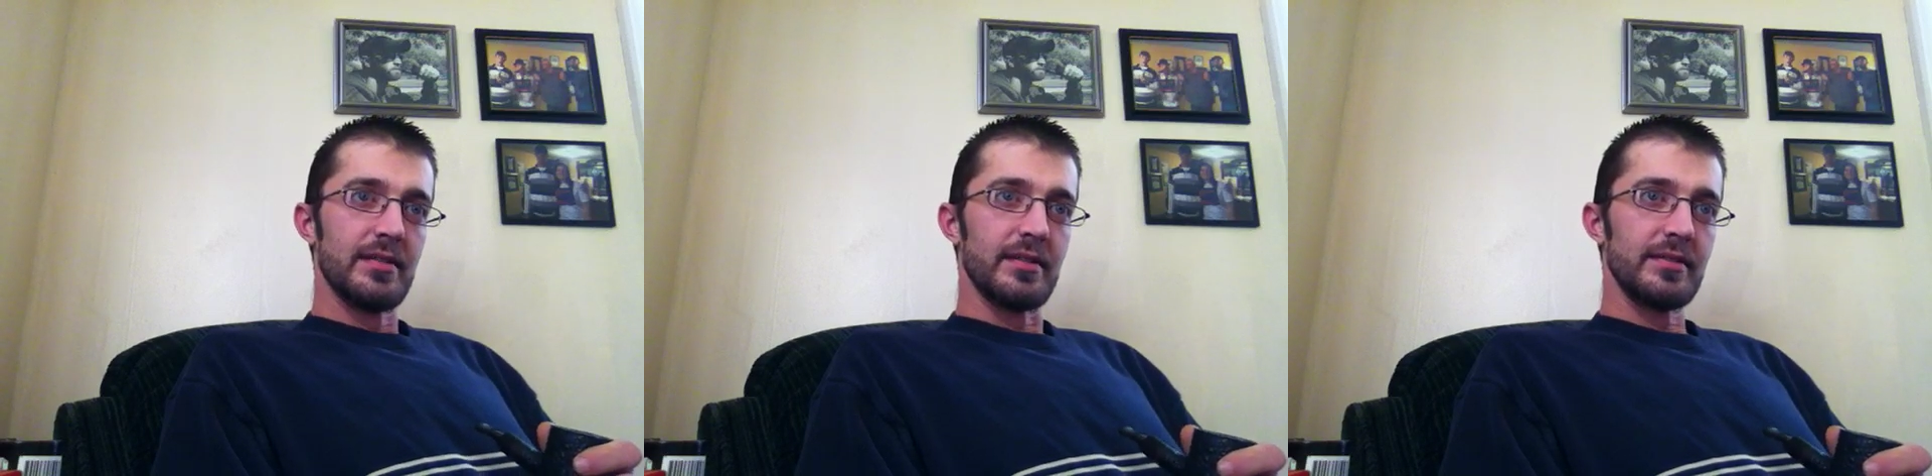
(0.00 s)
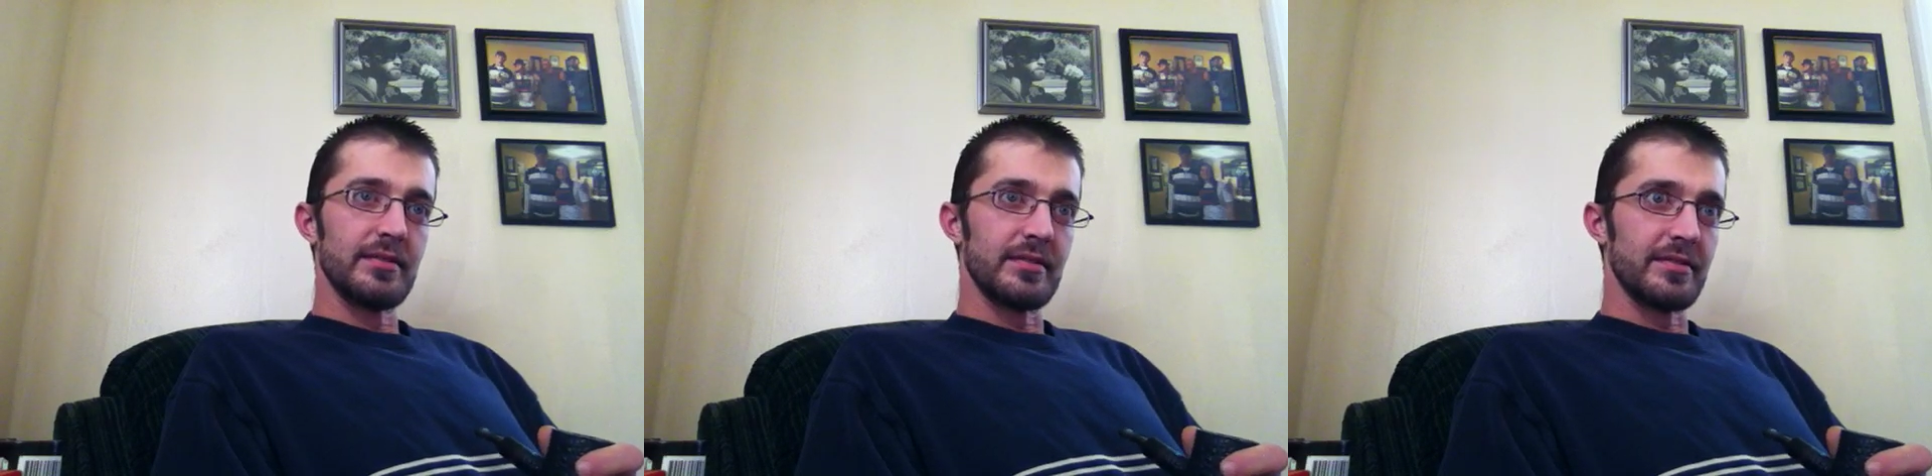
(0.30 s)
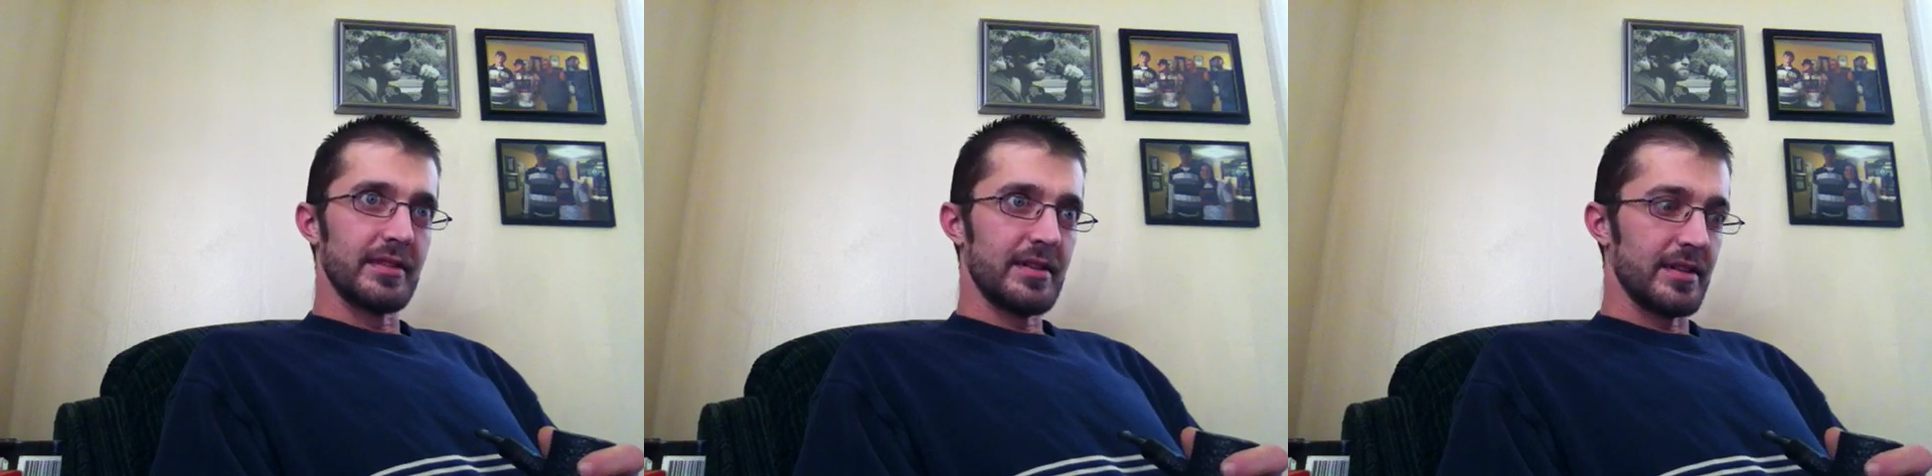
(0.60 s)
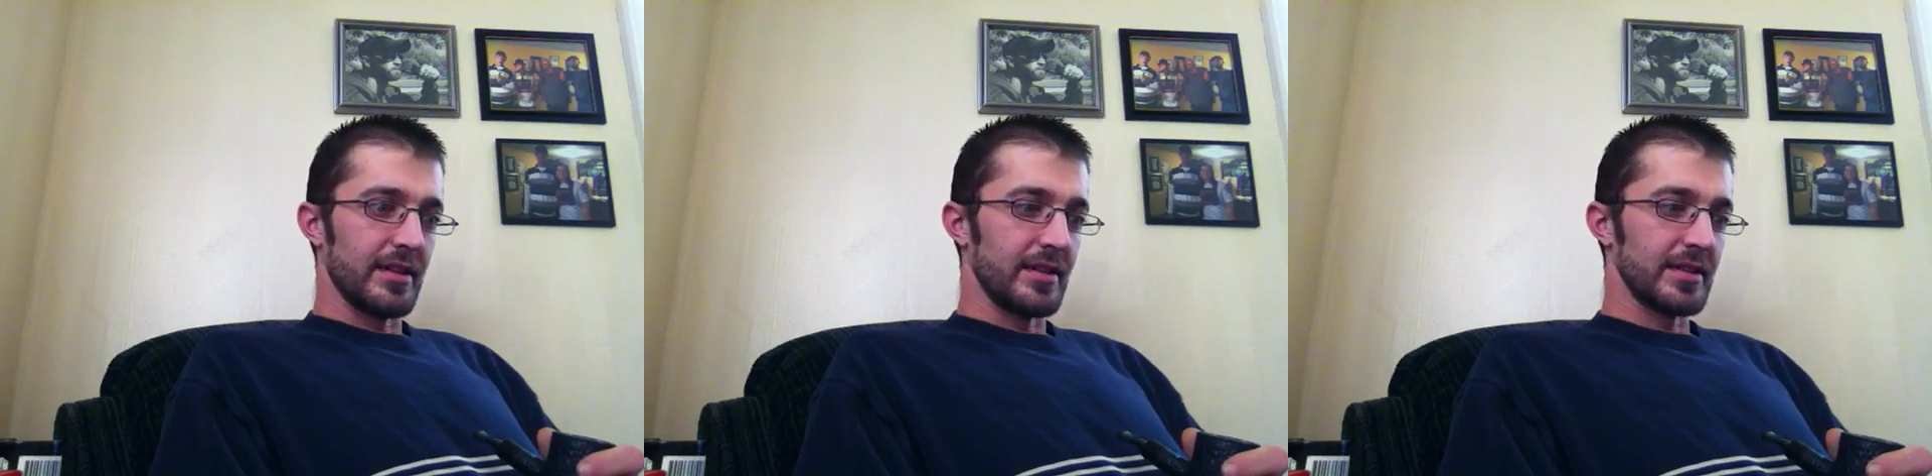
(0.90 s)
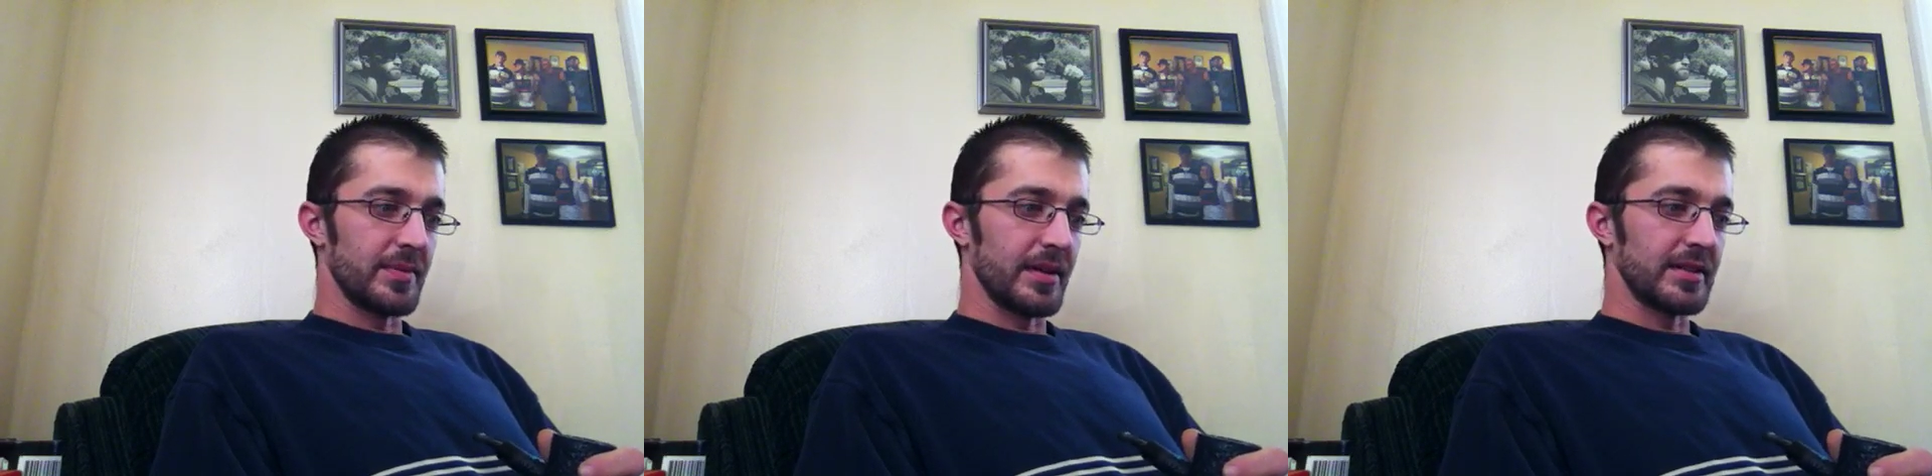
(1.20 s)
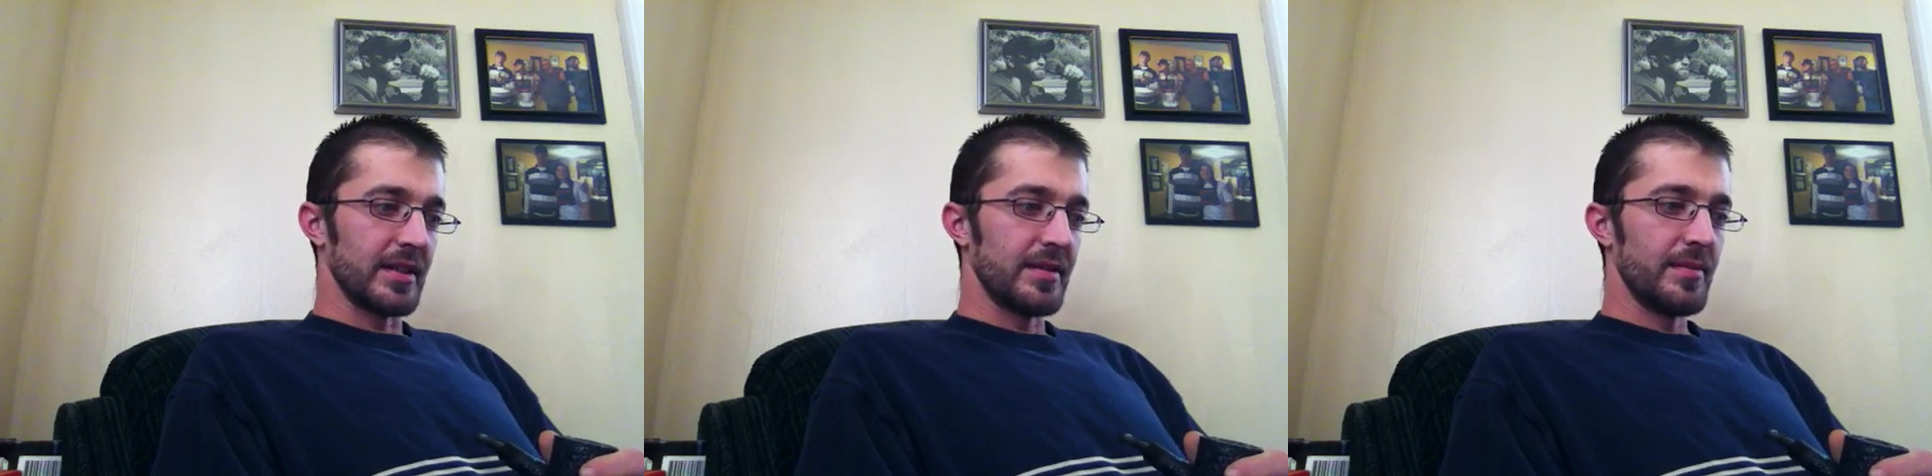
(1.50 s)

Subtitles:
were very unexpected.